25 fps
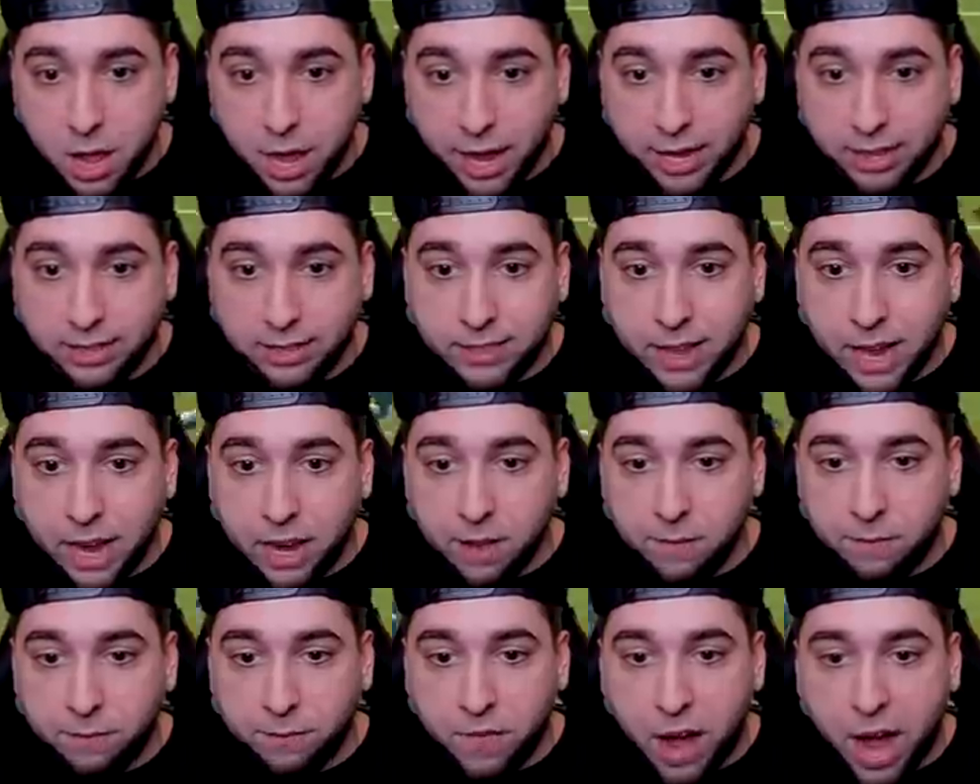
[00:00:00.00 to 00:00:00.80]
Instead,
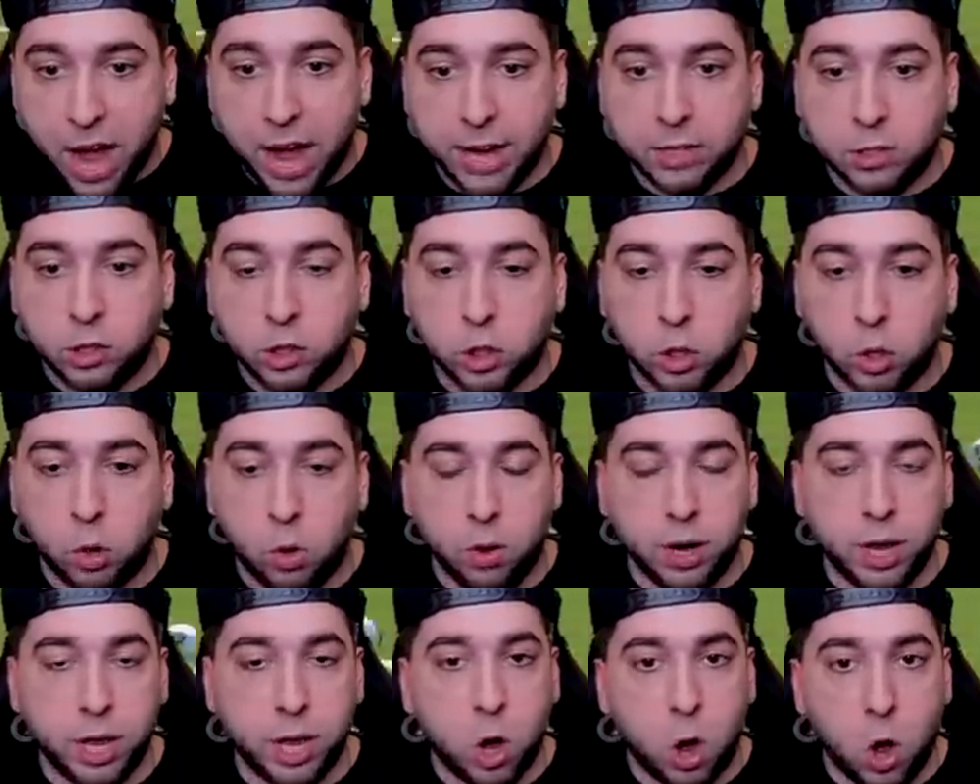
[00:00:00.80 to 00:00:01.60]
he finds
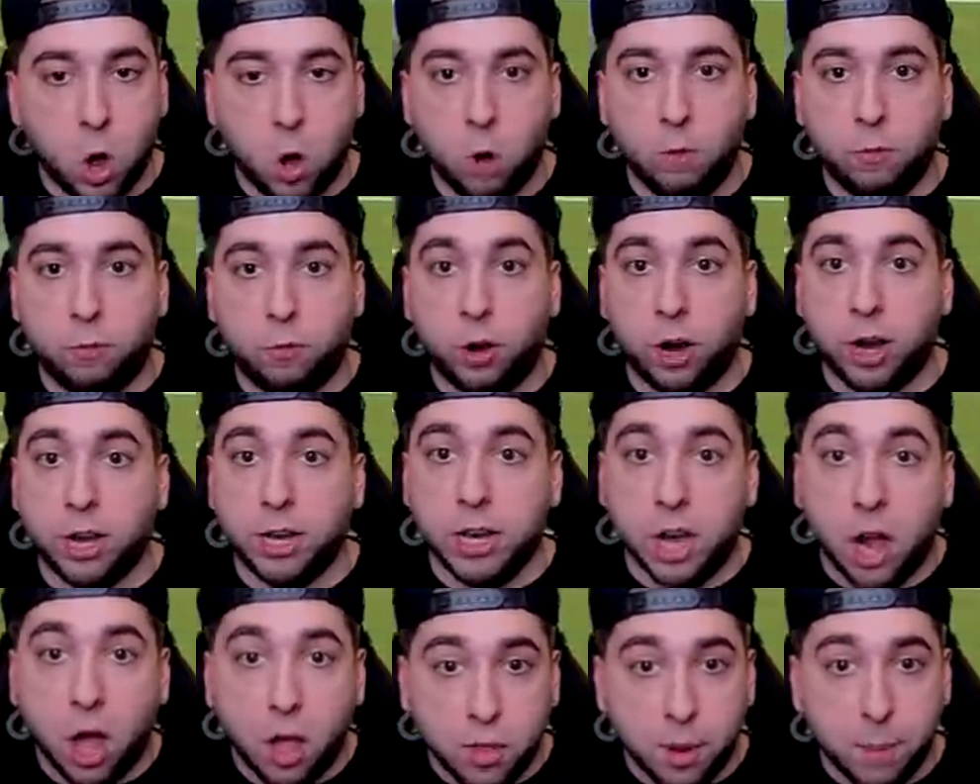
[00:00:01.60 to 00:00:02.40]
Torry Holt for
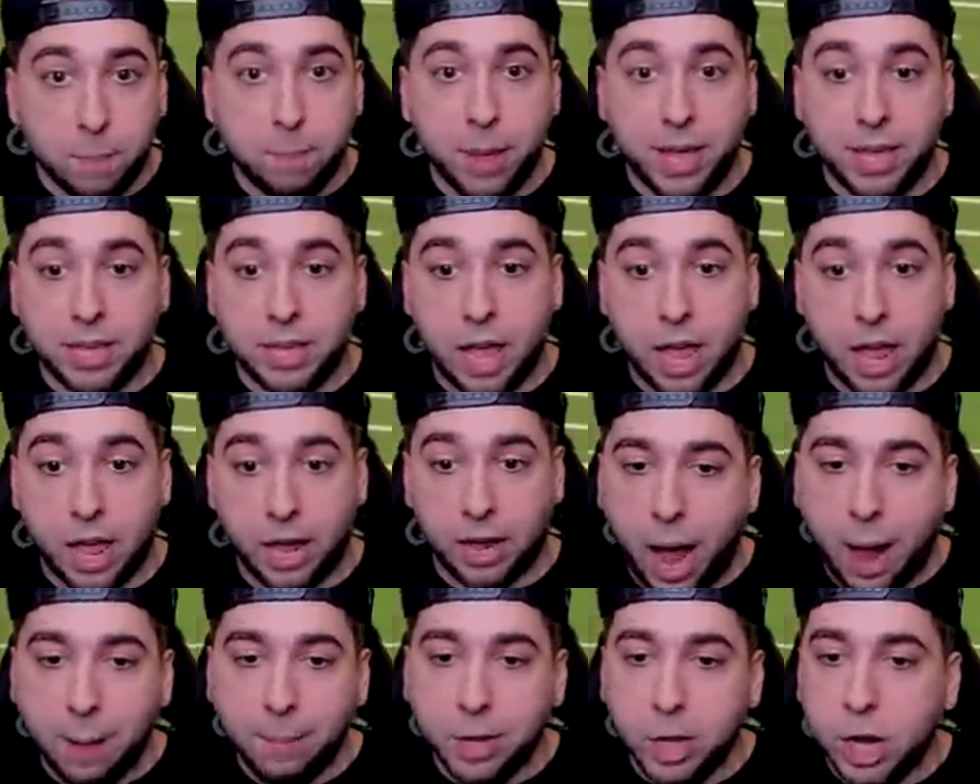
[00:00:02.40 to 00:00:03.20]
another big
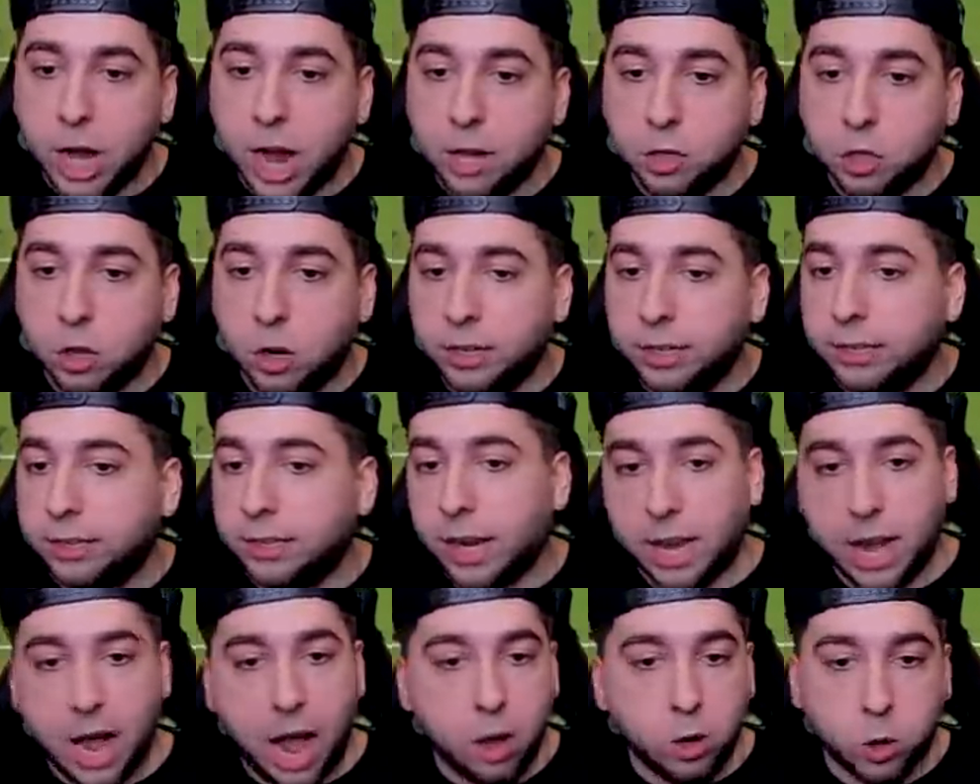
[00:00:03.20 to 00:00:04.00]
game. I mean, you guys
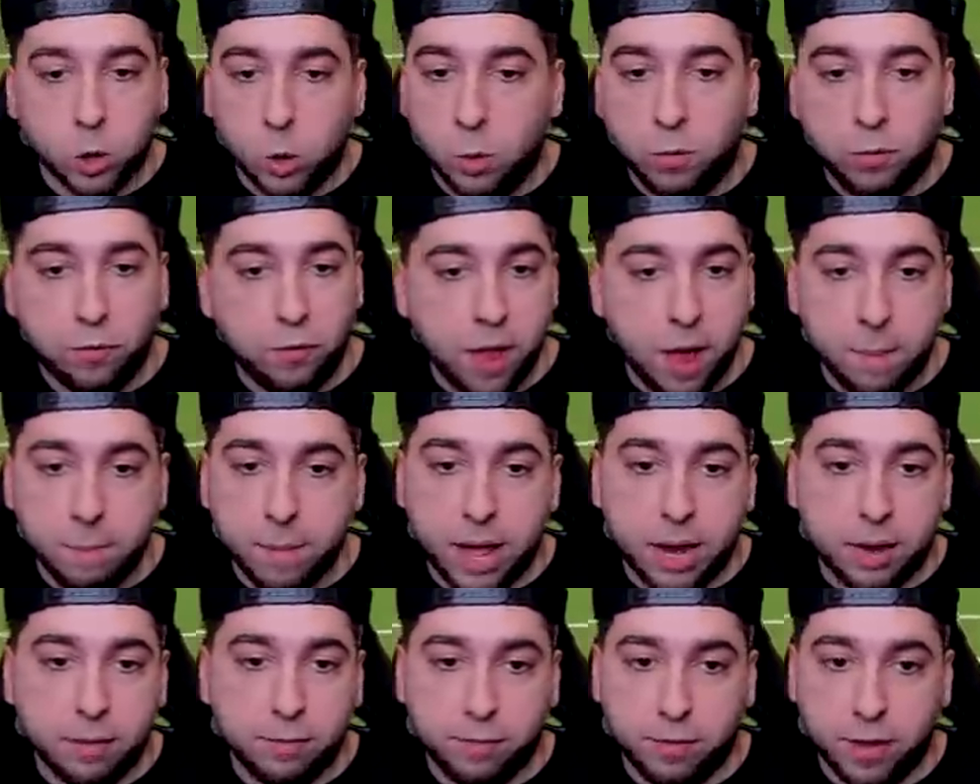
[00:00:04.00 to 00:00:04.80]
understand how goofy I'm
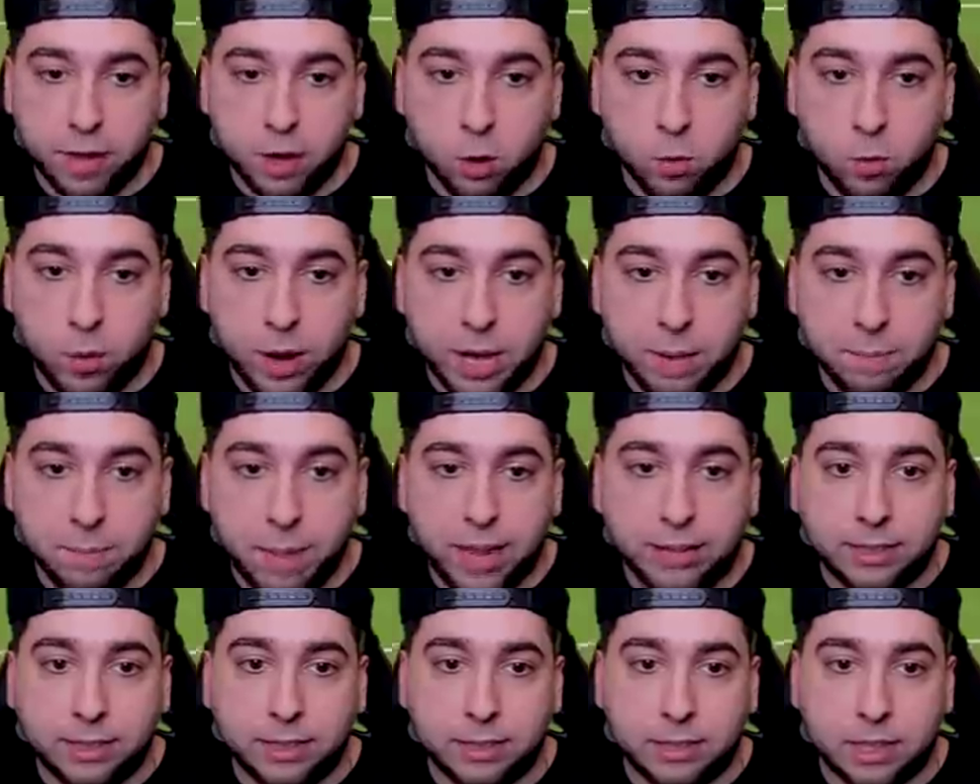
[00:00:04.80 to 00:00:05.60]
about to feel when he
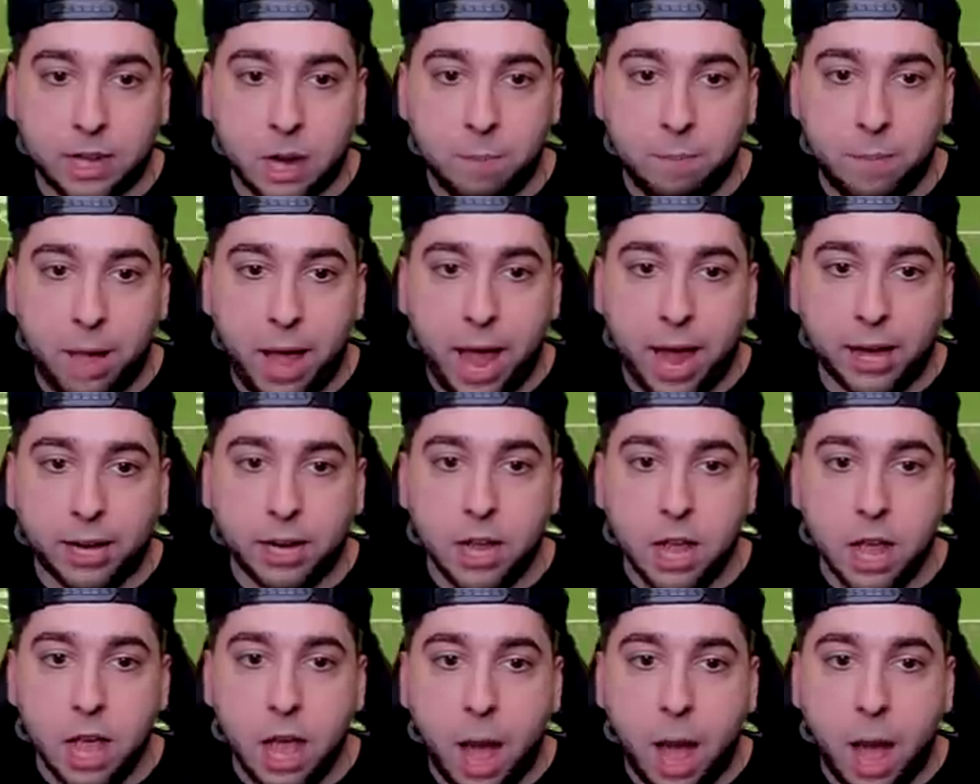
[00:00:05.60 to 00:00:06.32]
makes his comeback.